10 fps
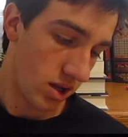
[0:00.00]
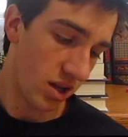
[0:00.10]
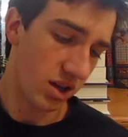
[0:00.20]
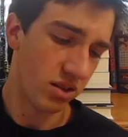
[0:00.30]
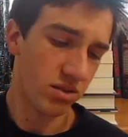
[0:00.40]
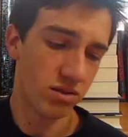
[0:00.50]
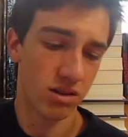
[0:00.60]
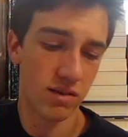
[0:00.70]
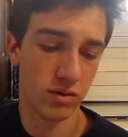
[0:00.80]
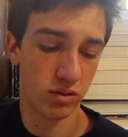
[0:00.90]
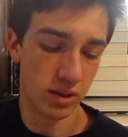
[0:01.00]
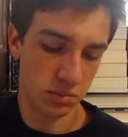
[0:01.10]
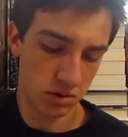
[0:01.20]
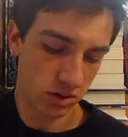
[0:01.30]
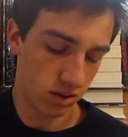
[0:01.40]
and the cover
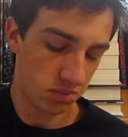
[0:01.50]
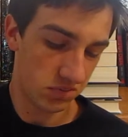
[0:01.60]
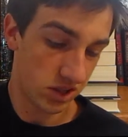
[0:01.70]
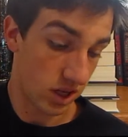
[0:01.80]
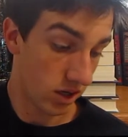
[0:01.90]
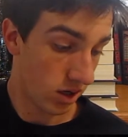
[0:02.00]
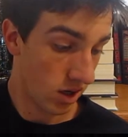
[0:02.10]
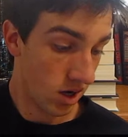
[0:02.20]
ripped. I'm sad.